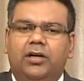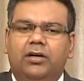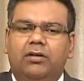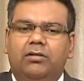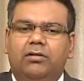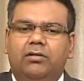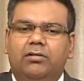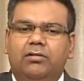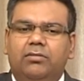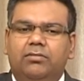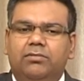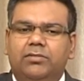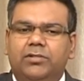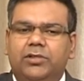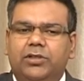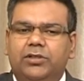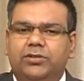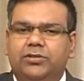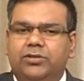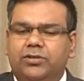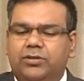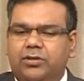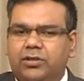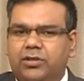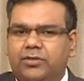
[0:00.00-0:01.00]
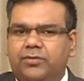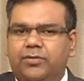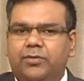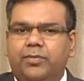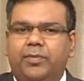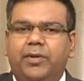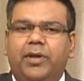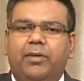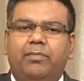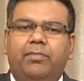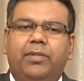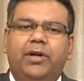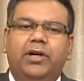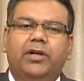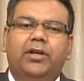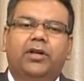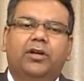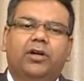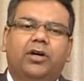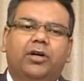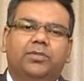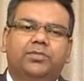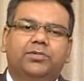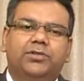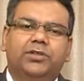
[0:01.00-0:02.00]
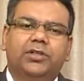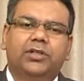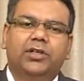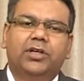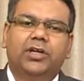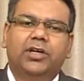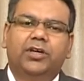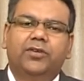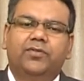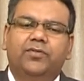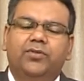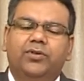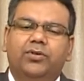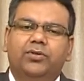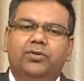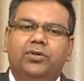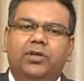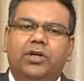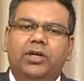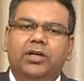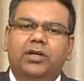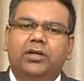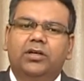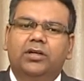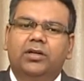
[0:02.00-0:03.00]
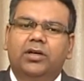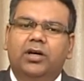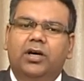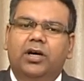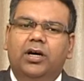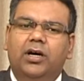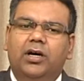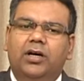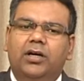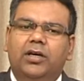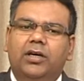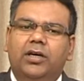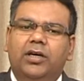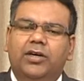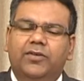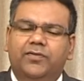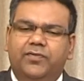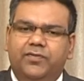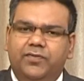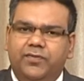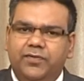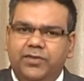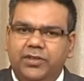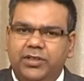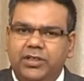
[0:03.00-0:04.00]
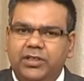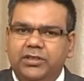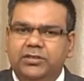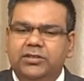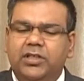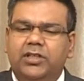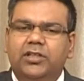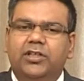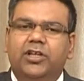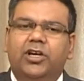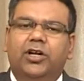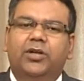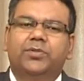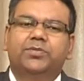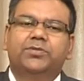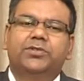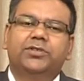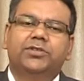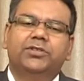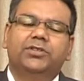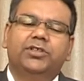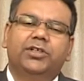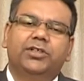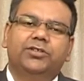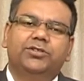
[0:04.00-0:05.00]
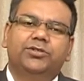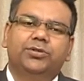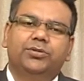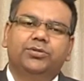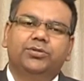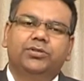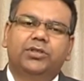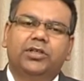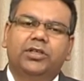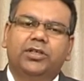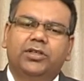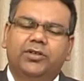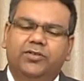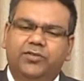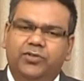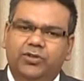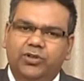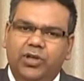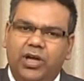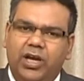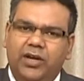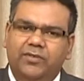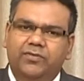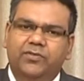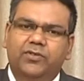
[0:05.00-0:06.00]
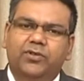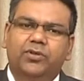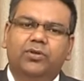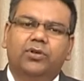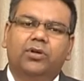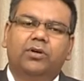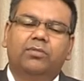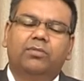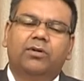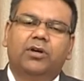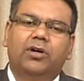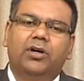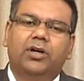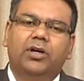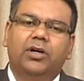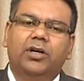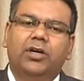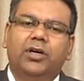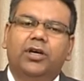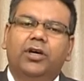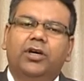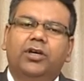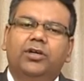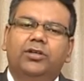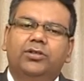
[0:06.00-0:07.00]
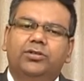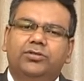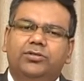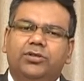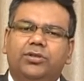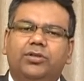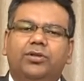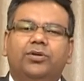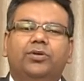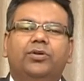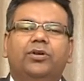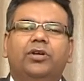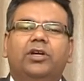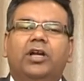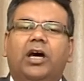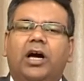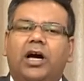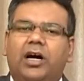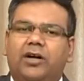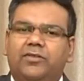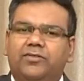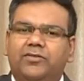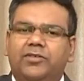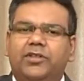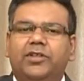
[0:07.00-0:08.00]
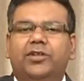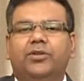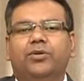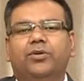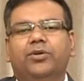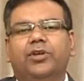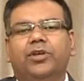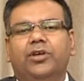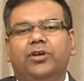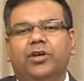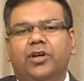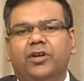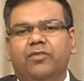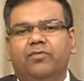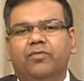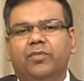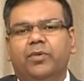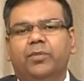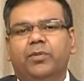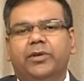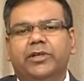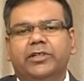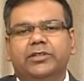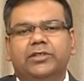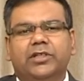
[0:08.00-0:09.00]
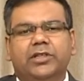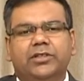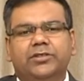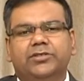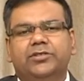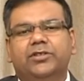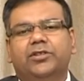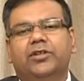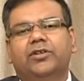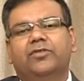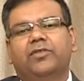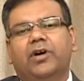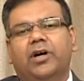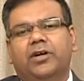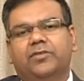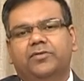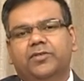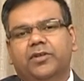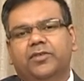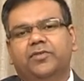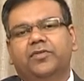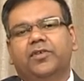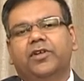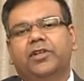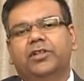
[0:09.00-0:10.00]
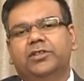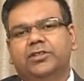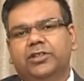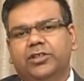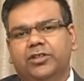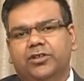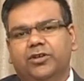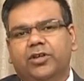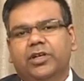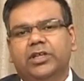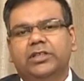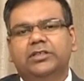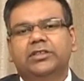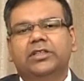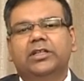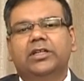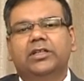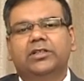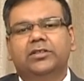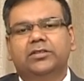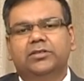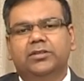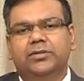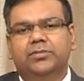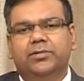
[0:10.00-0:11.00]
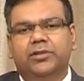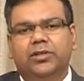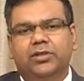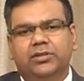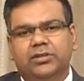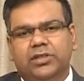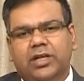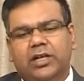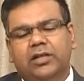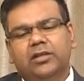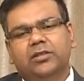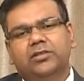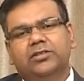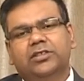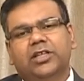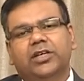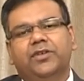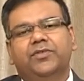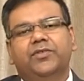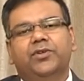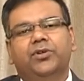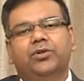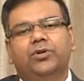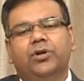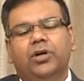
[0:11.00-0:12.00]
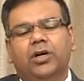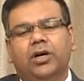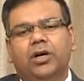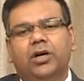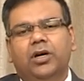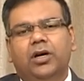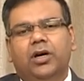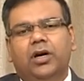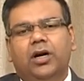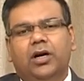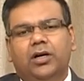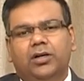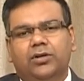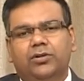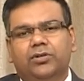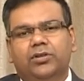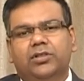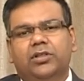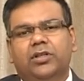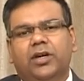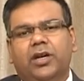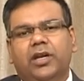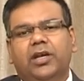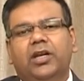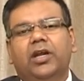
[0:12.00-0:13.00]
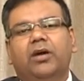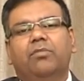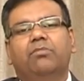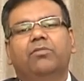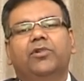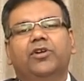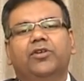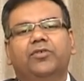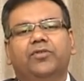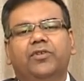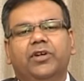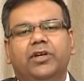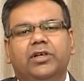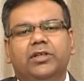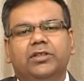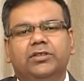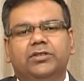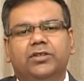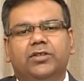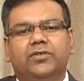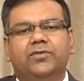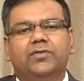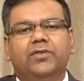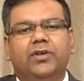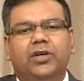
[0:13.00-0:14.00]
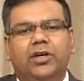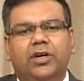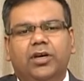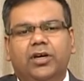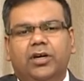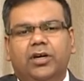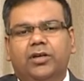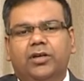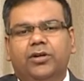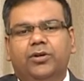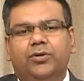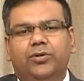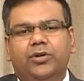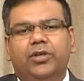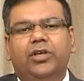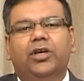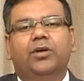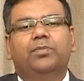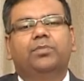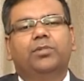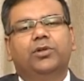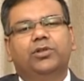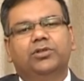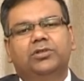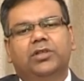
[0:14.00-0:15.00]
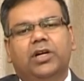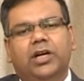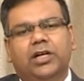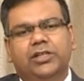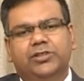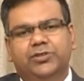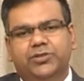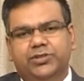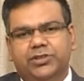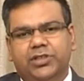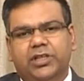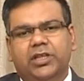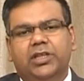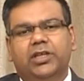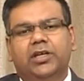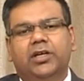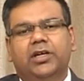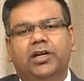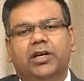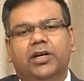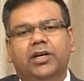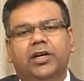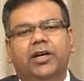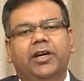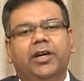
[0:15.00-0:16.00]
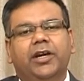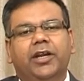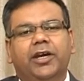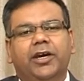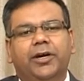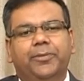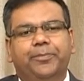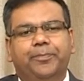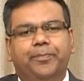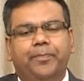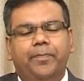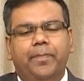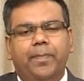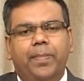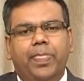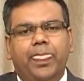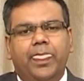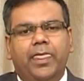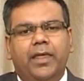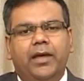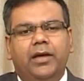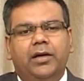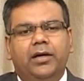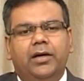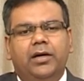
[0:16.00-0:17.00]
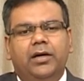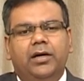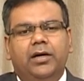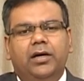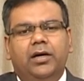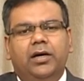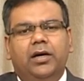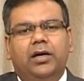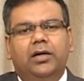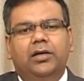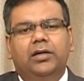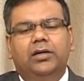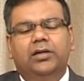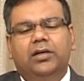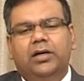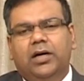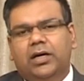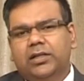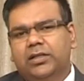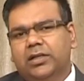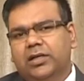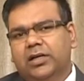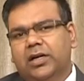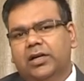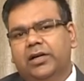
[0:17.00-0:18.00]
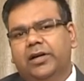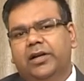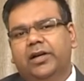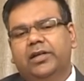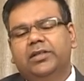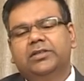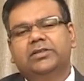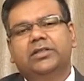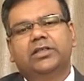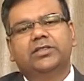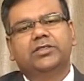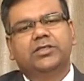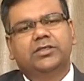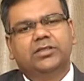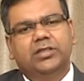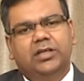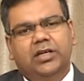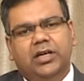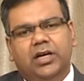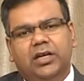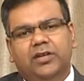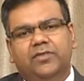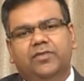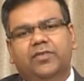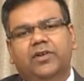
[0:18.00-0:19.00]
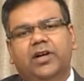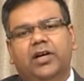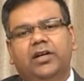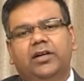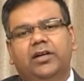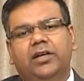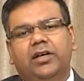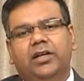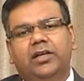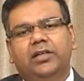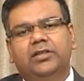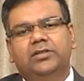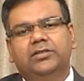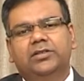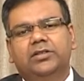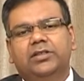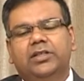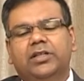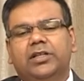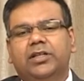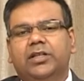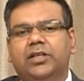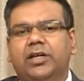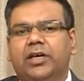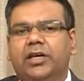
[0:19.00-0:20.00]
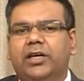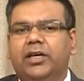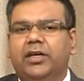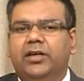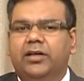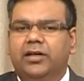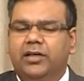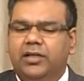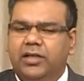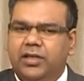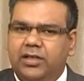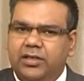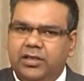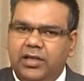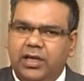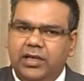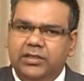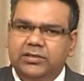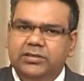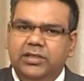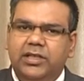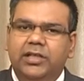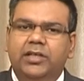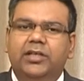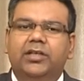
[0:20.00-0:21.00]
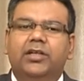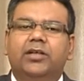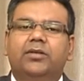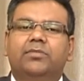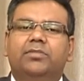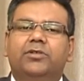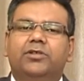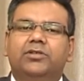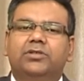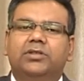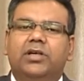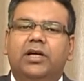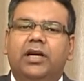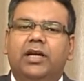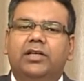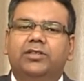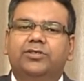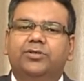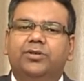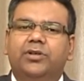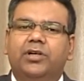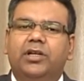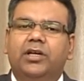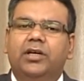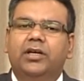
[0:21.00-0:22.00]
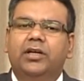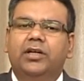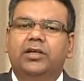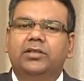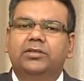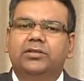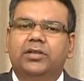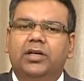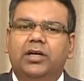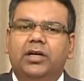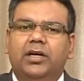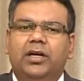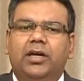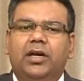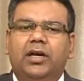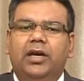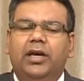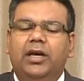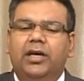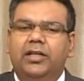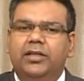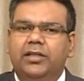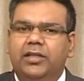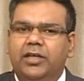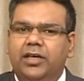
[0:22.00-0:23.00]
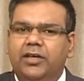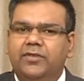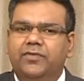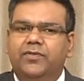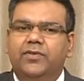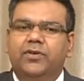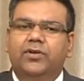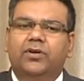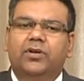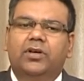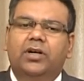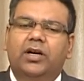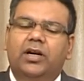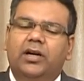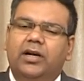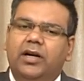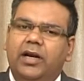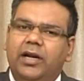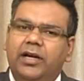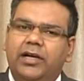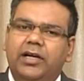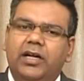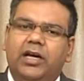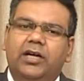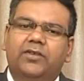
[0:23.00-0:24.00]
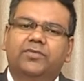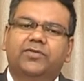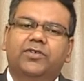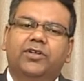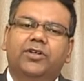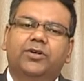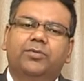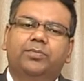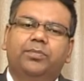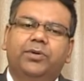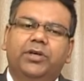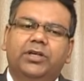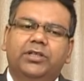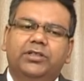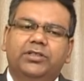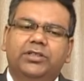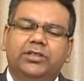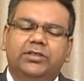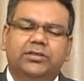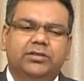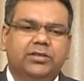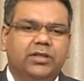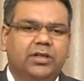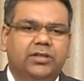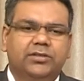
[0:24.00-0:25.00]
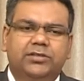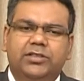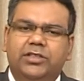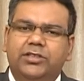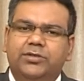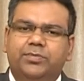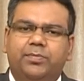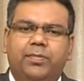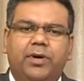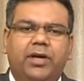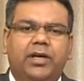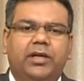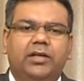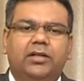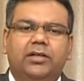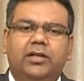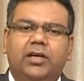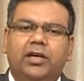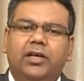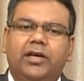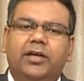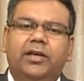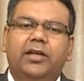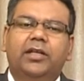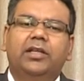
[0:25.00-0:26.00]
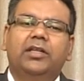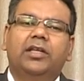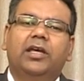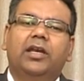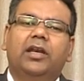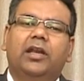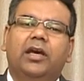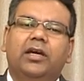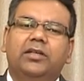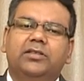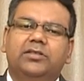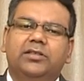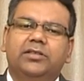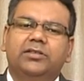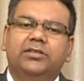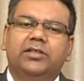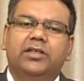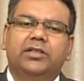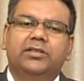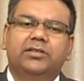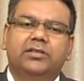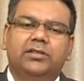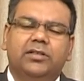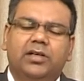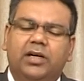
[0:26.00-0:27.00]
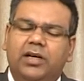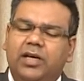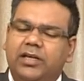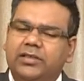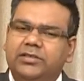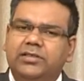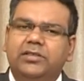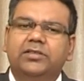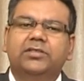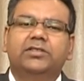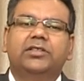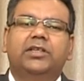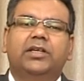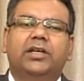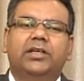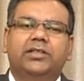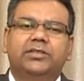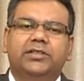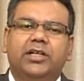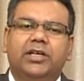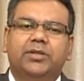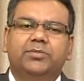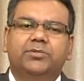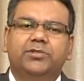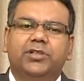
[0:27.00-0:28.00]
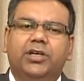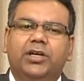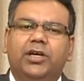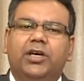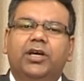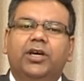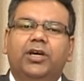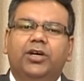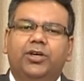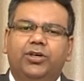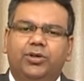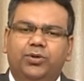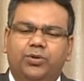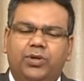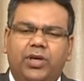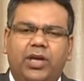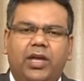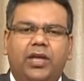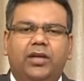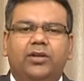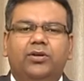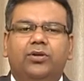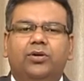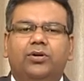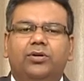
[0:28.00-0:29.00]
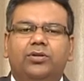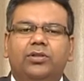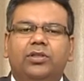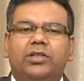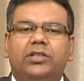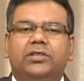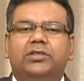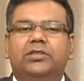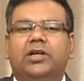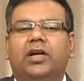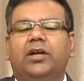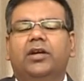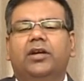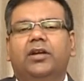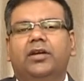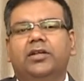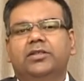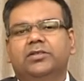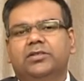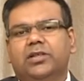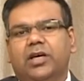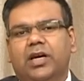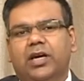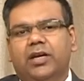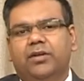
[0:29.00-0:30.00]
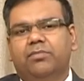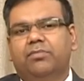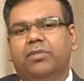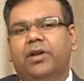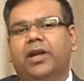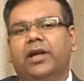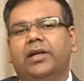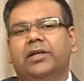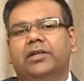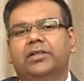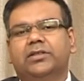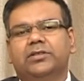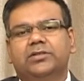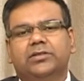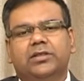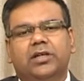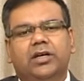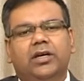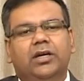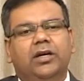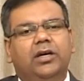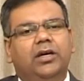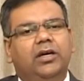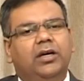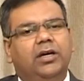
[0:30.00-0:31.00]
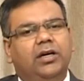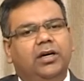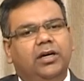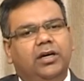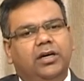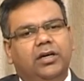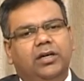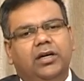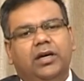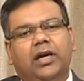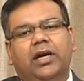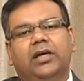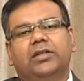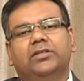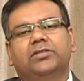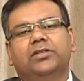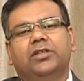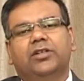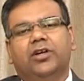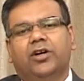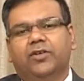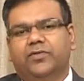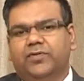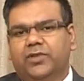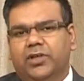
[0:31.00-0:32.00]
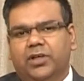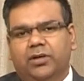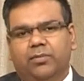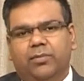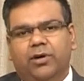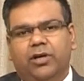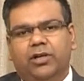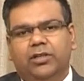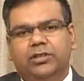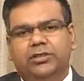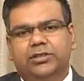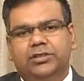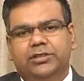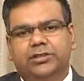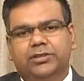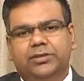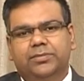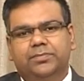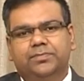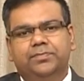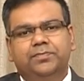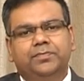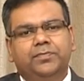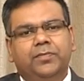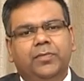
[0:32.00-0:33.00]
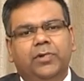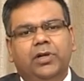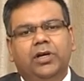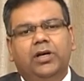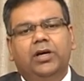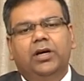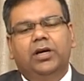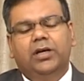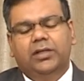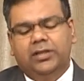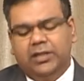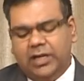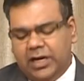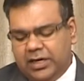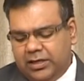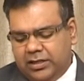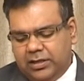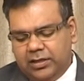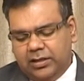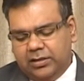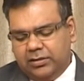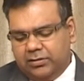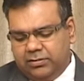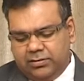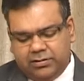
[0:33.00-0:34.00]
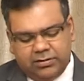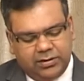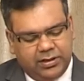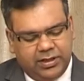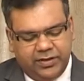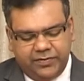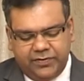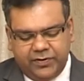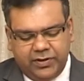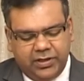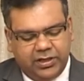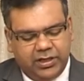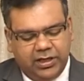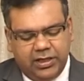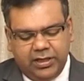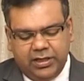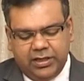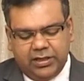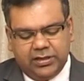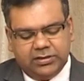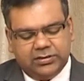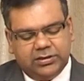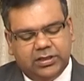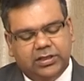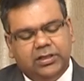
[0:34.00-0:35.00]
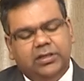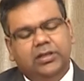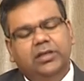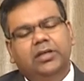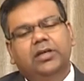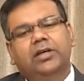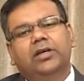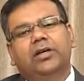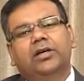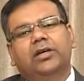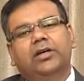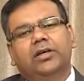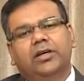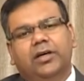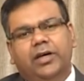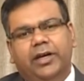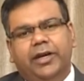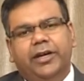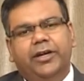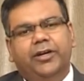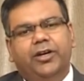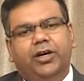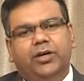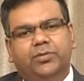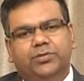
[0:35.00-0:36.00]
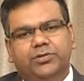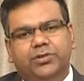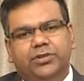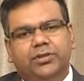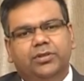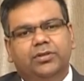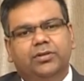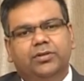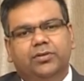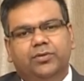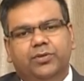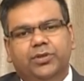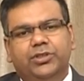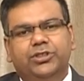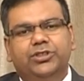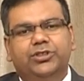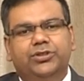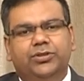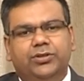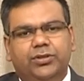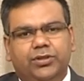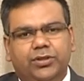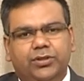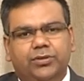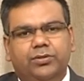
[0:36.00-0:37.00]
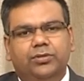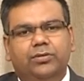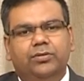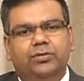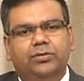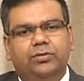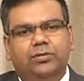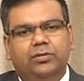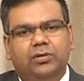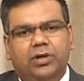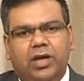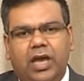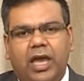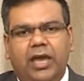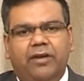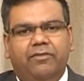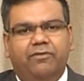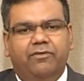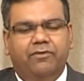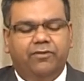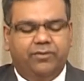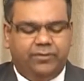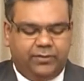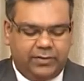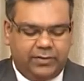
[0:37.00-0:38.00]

So it would be a better option if you can, if these are the options you are choosing, if you have to go abroad, you should do it after doing your MBBS instead of after finishing your residency, because that will save you a good 3 number of years of doing your post-graduation here in India. Other countries such as the Gulf countries, they recognize Indian postgraduate degrees. And therefore, right after your PGs, just by clearing their licensing exams, you can go to these countries and practice as an ophthalmologist. And that definitely is a great option which you have.